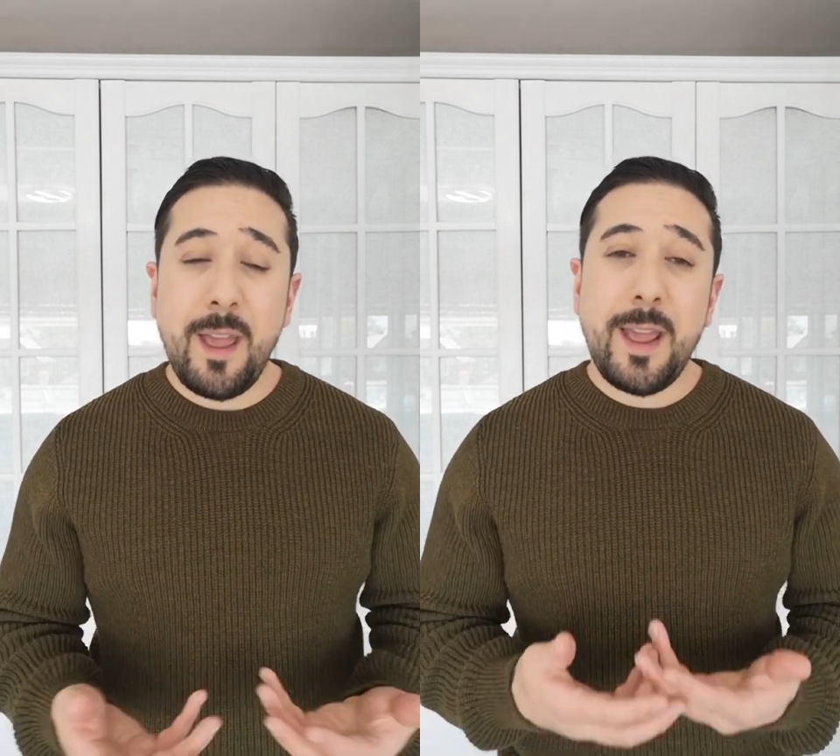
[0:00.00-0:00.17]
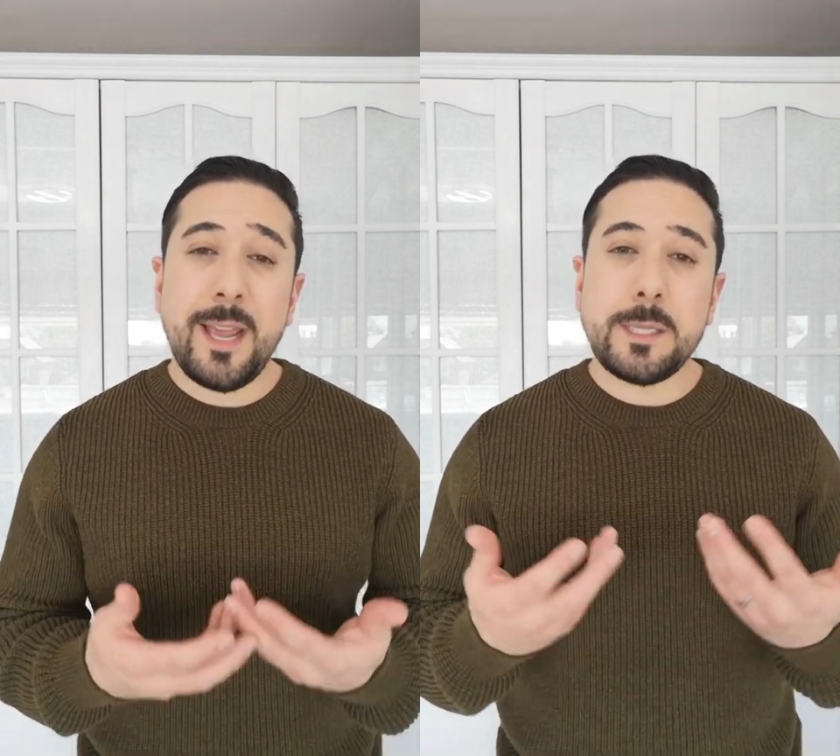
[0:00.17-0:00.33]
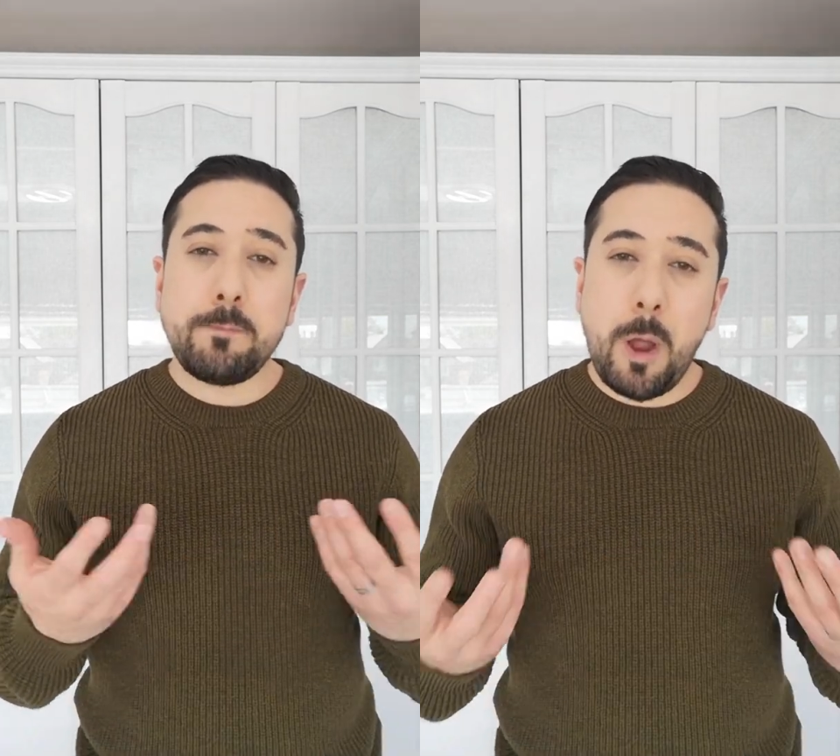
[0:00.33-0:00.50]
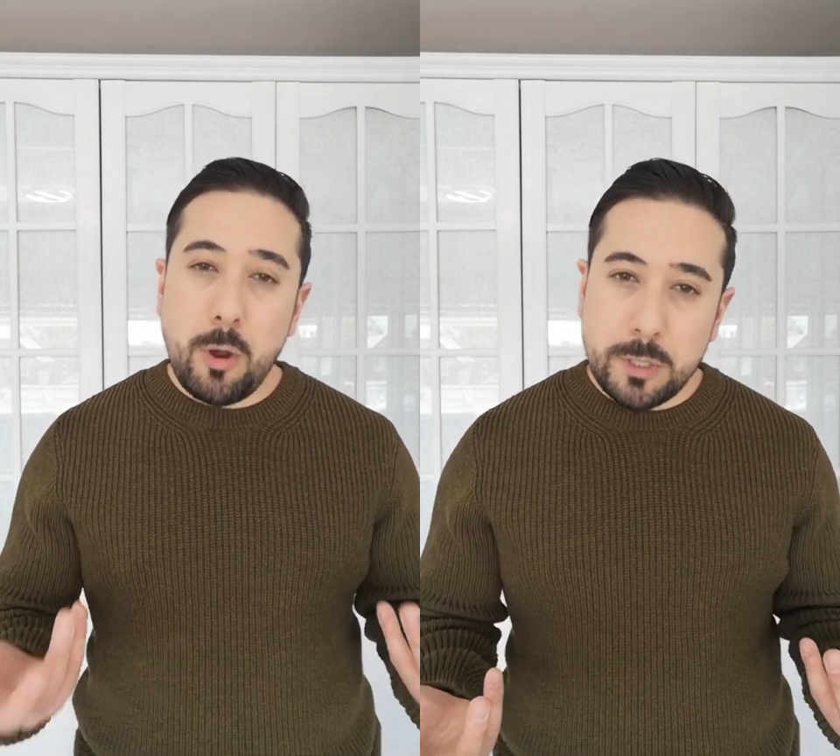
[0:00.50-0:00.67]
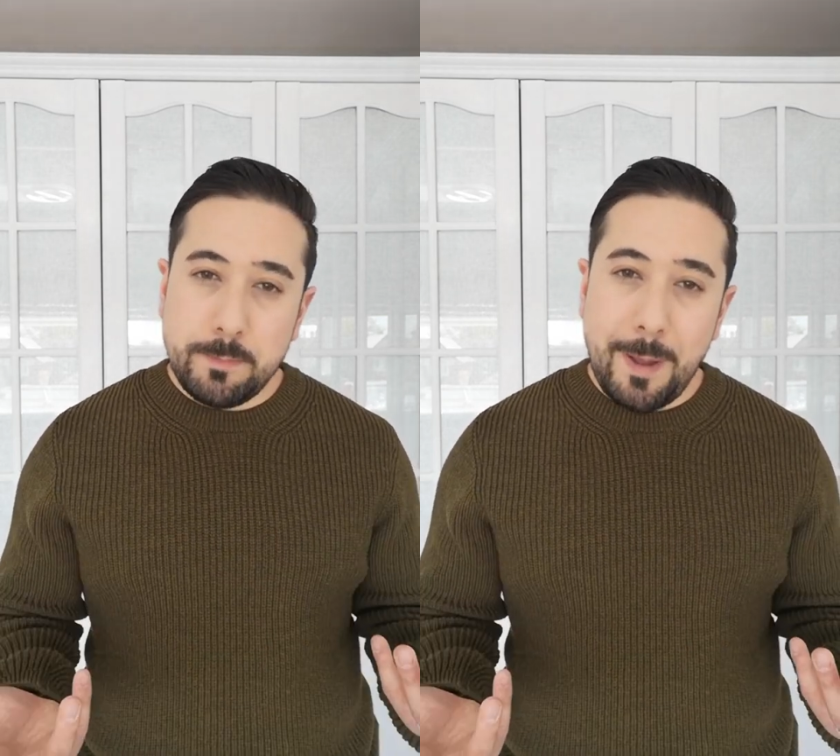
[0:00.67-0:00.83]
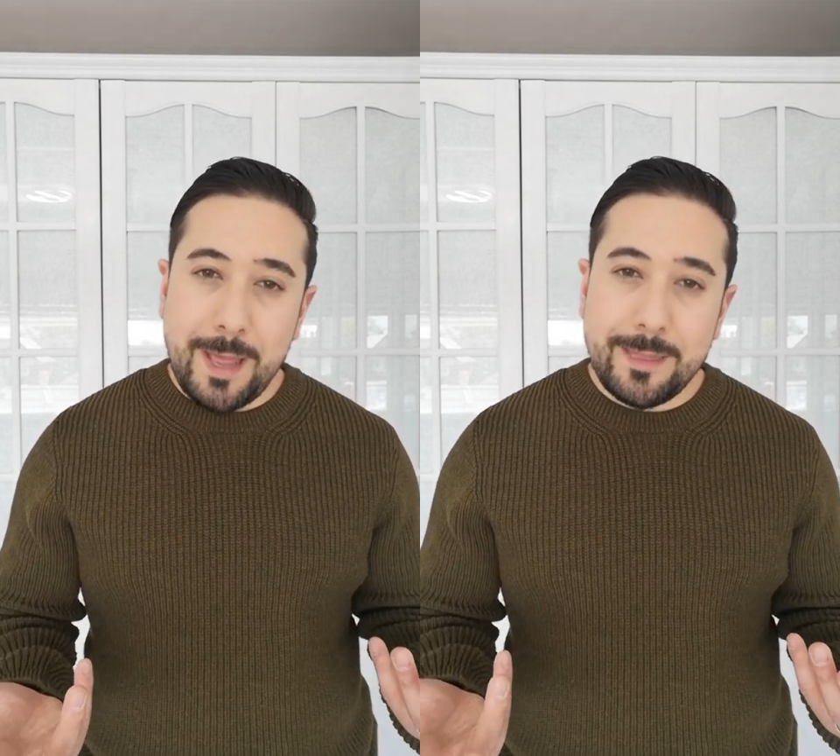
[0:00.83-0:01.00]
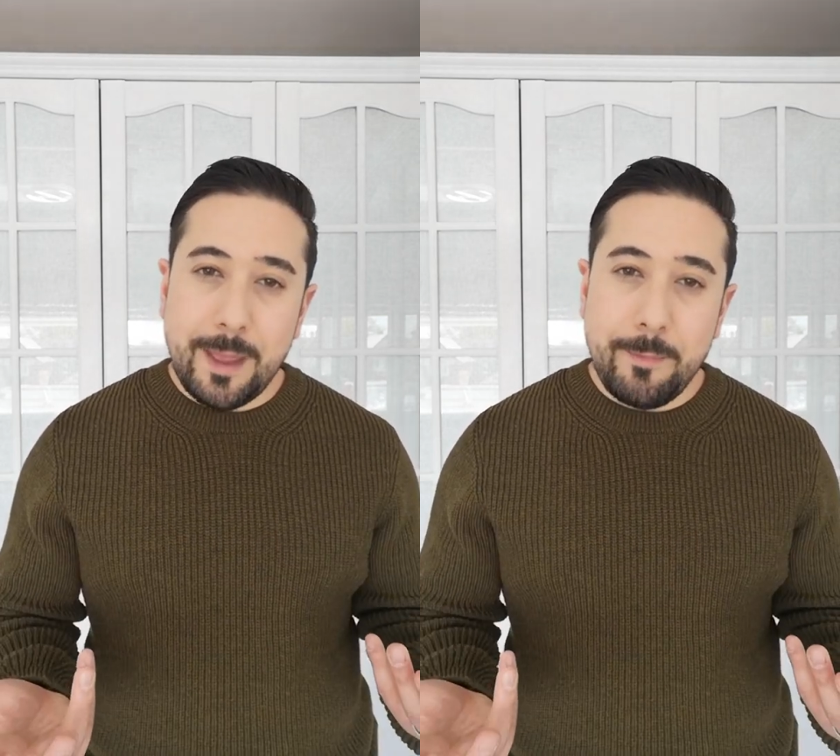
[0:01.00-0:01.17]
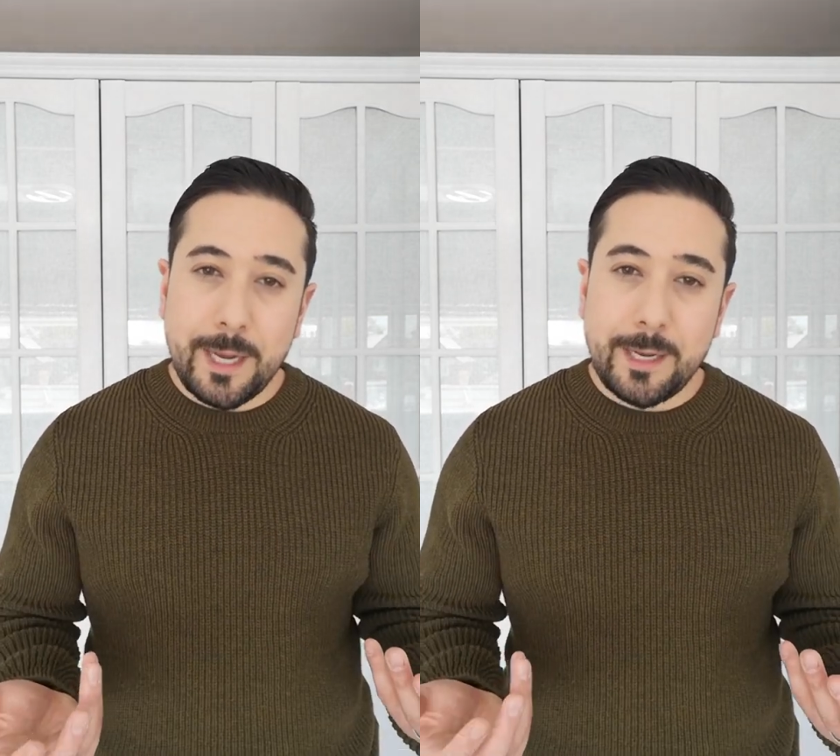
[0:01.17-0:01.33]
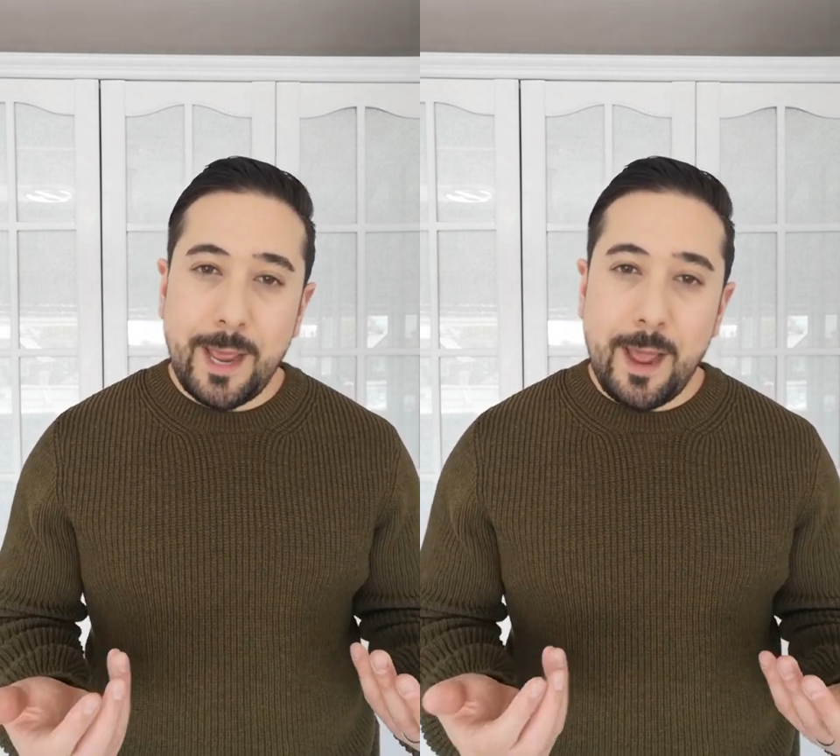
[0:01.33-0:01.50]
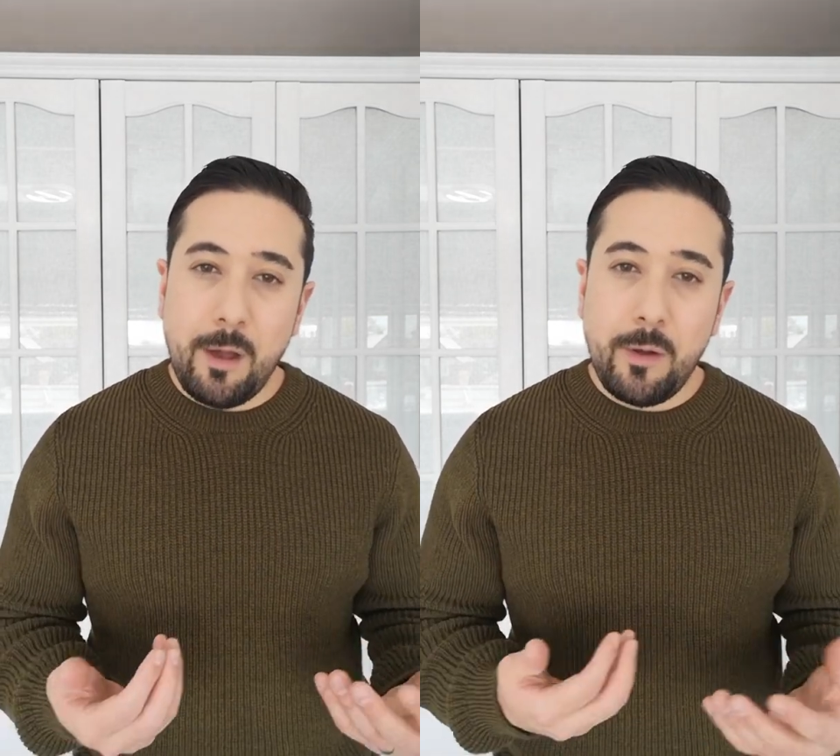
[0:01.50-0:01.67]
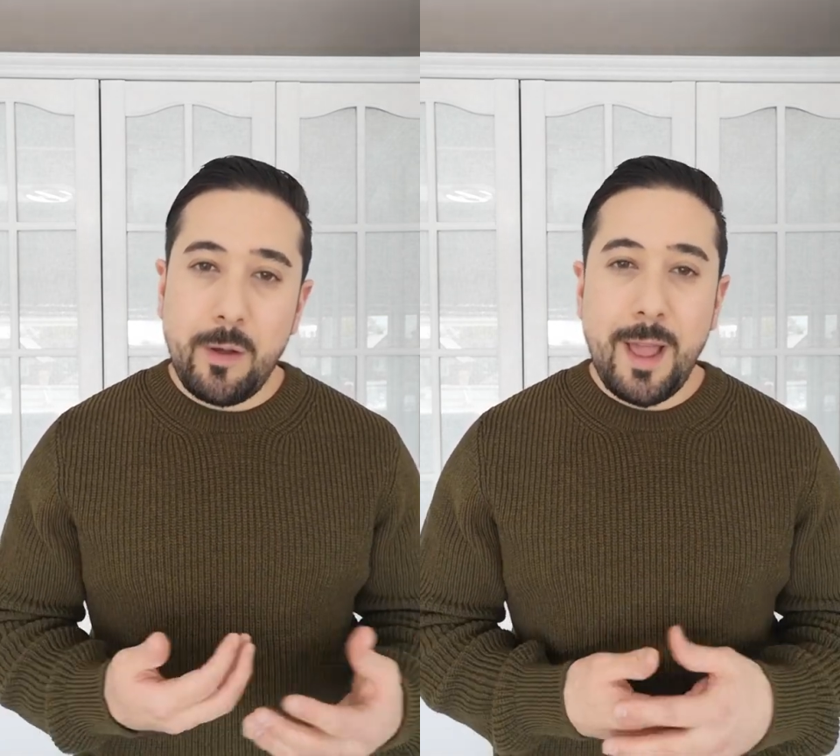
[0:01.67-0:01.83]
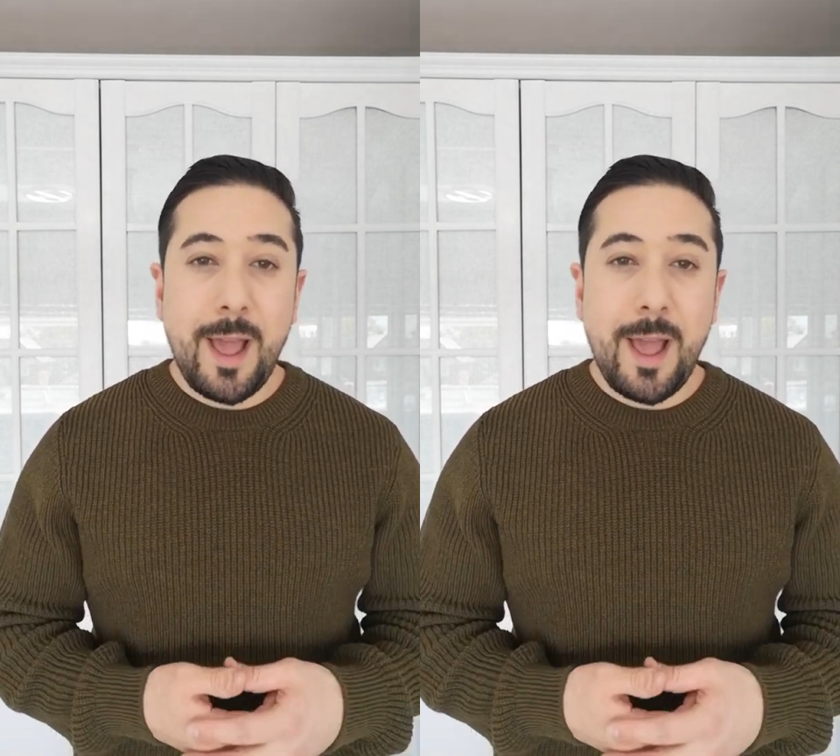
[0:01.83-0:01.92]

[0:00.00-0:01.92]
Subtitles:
it's post-pandemic now,